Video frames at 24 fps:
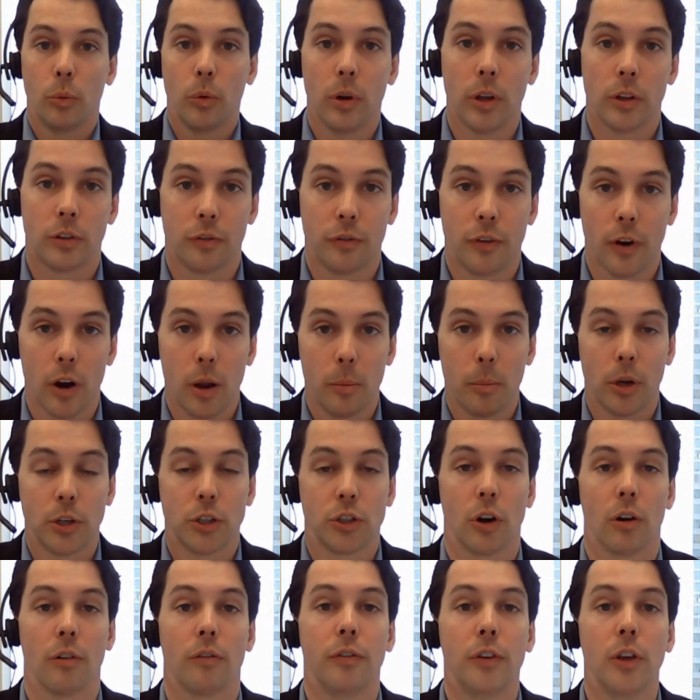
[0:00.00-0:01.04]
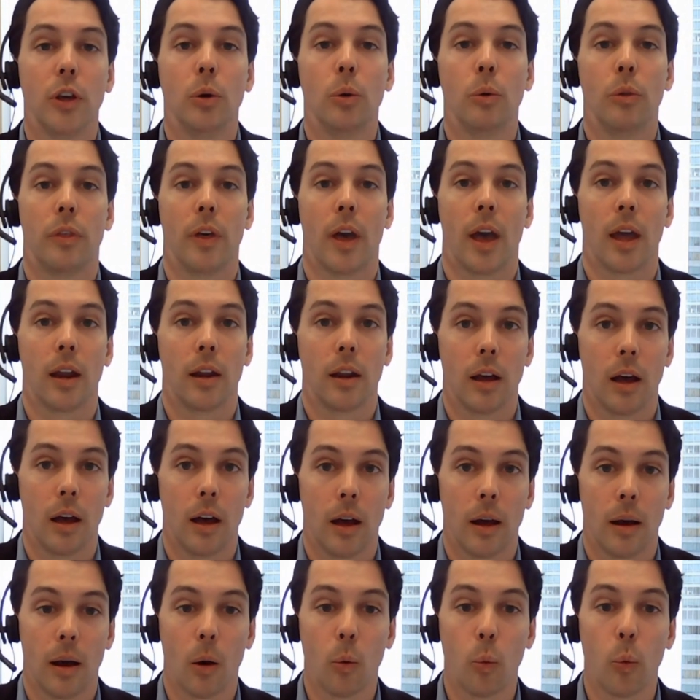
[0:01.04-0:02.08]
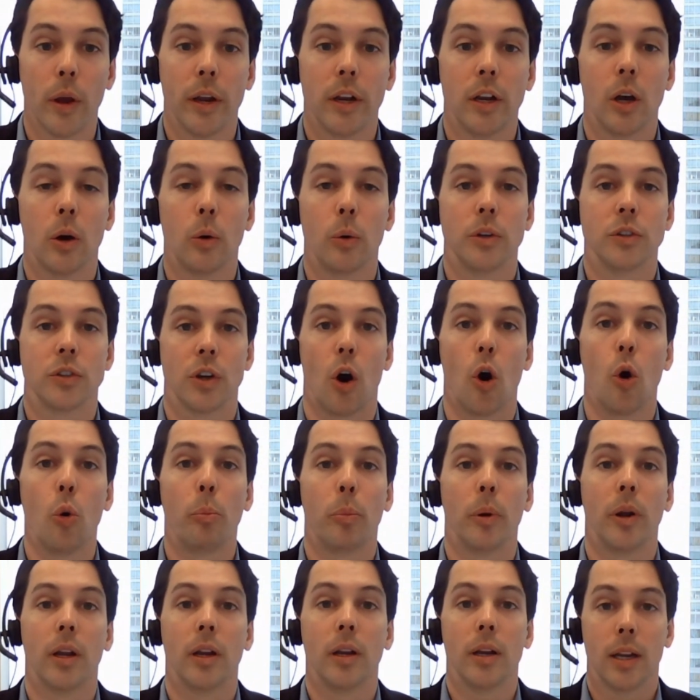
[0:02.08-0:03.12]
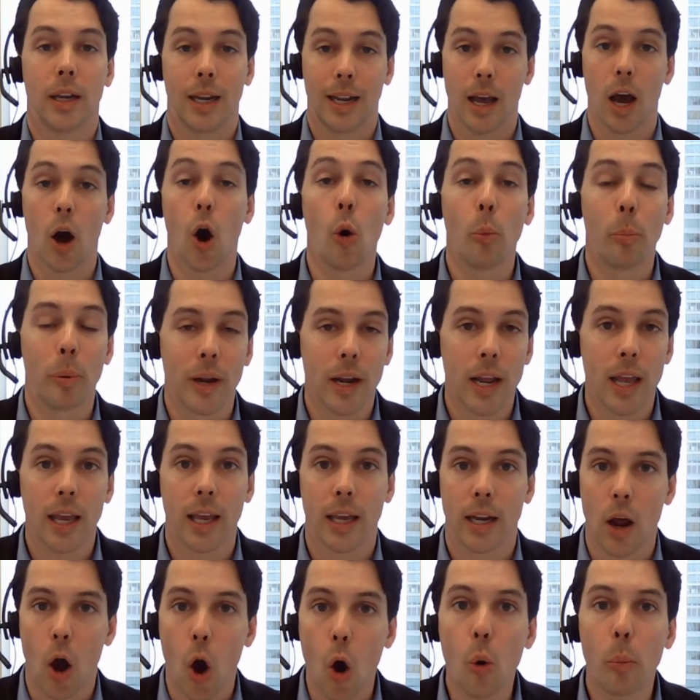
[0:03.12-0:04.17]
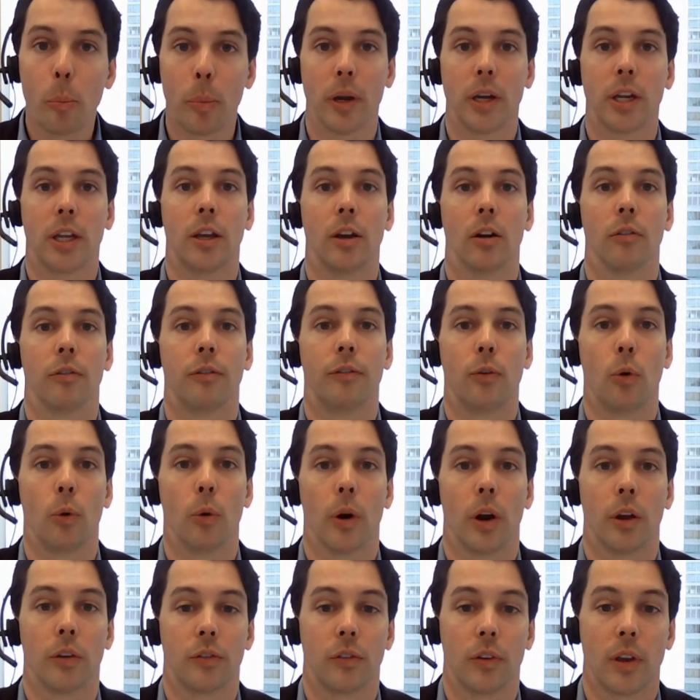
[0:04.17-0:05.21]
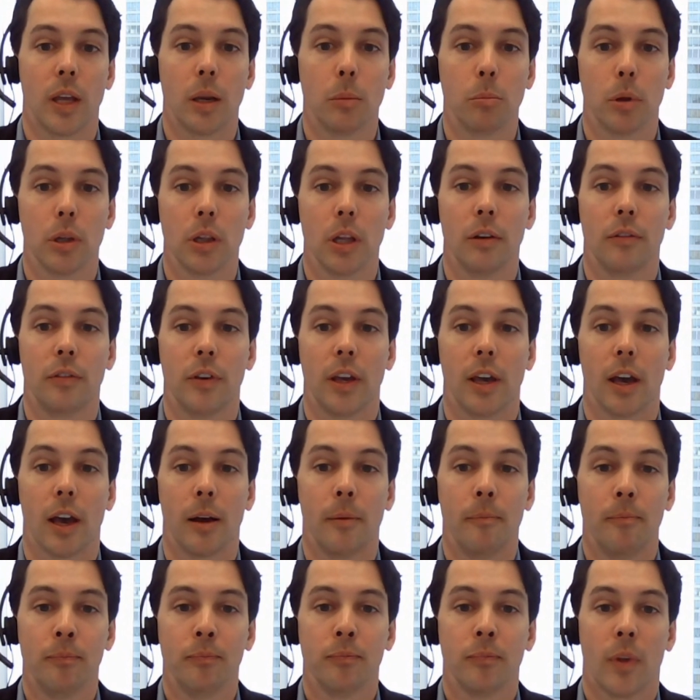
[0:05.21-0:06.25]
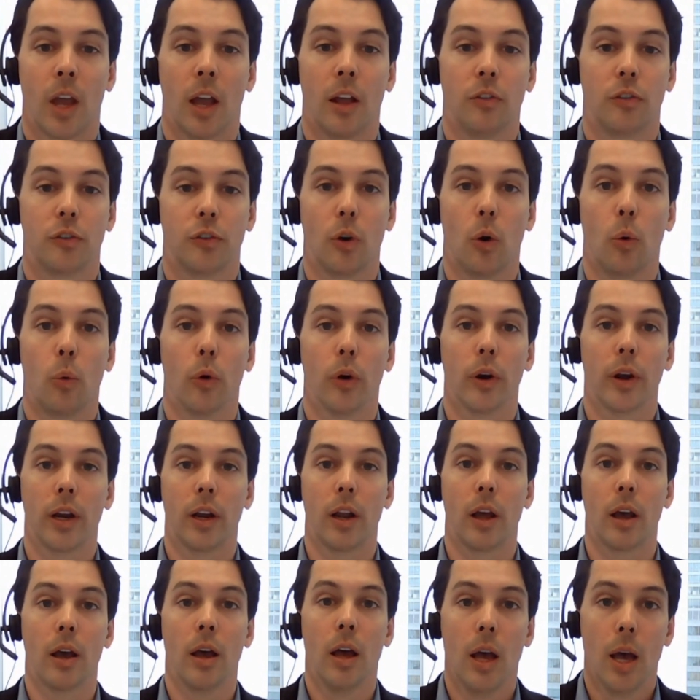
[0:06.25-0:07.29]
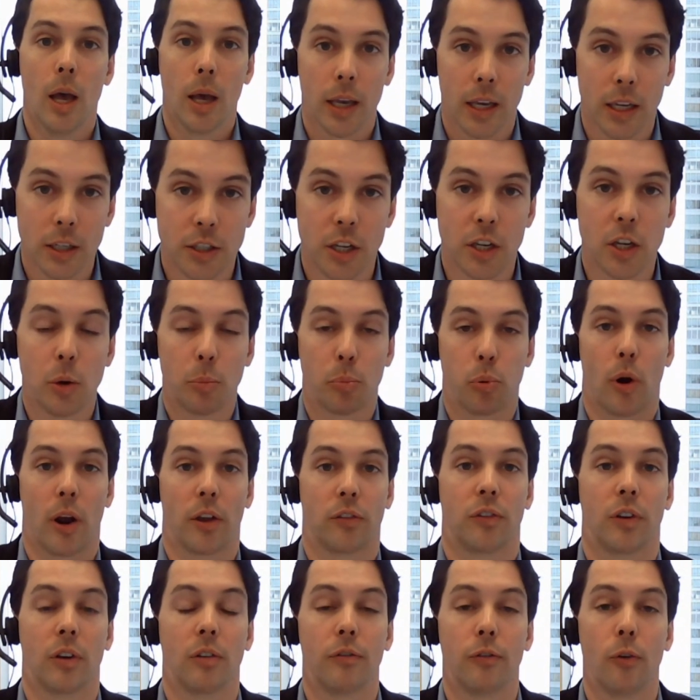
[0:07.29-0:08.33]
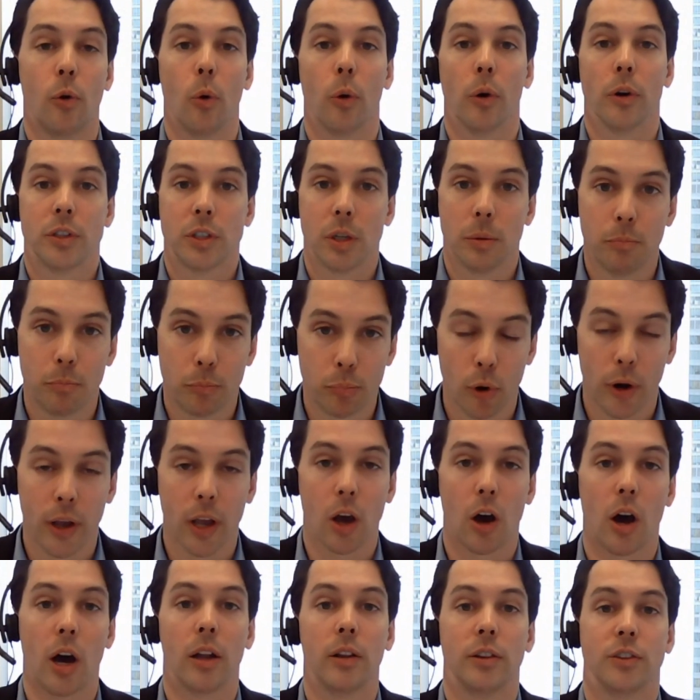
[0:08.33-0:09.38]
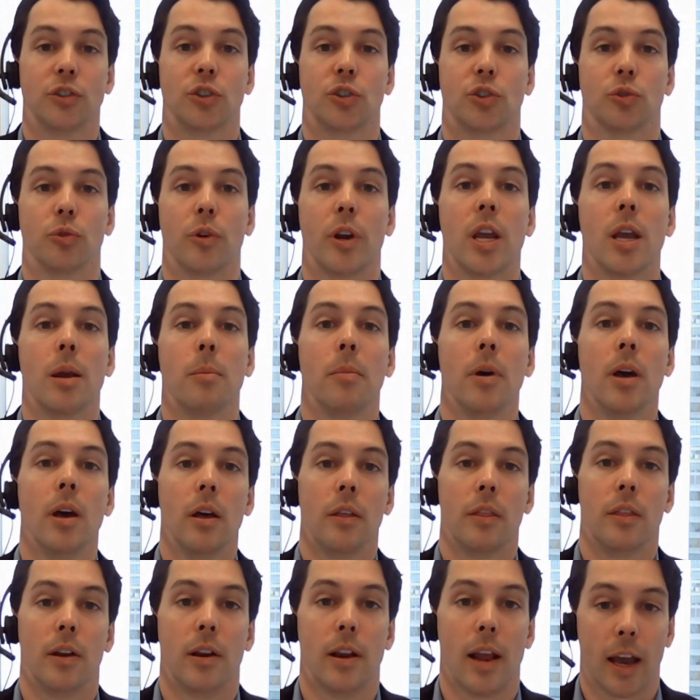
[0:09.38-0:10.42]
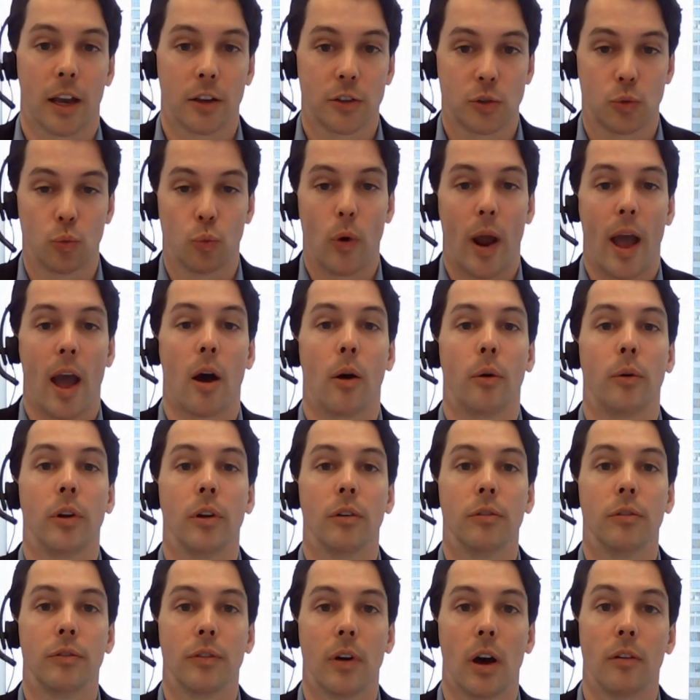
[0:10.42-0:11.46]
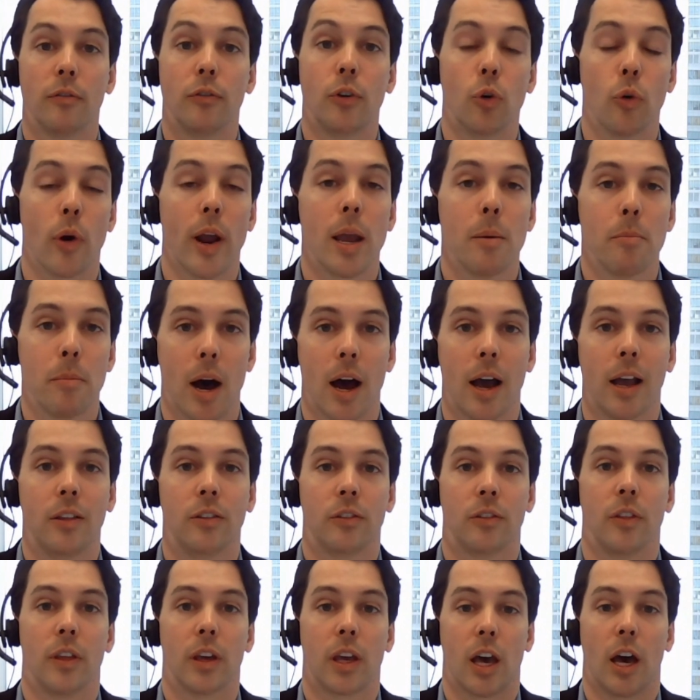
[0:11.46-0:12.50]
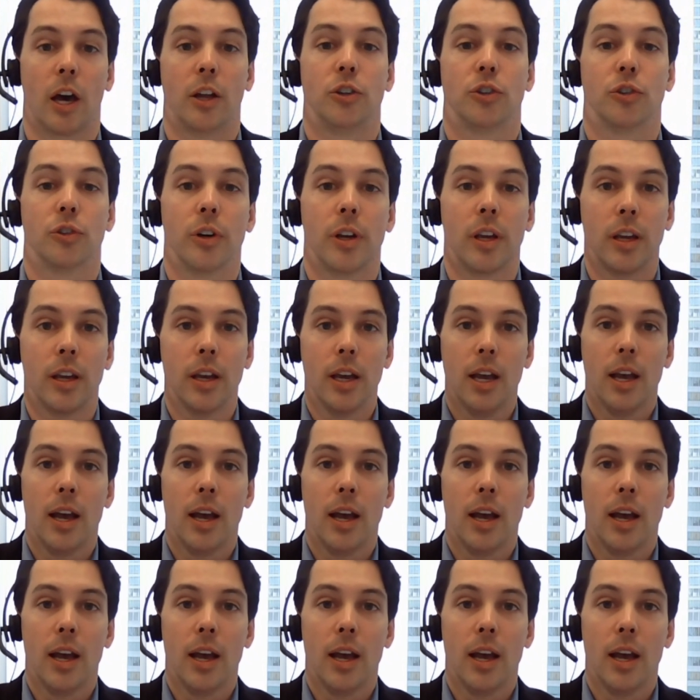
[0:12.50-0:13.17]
it's very much our view that a window is opening and open here for us in Bolivia. And so we're going to continue pressing forward to bring on stream the next round of great mines in the country.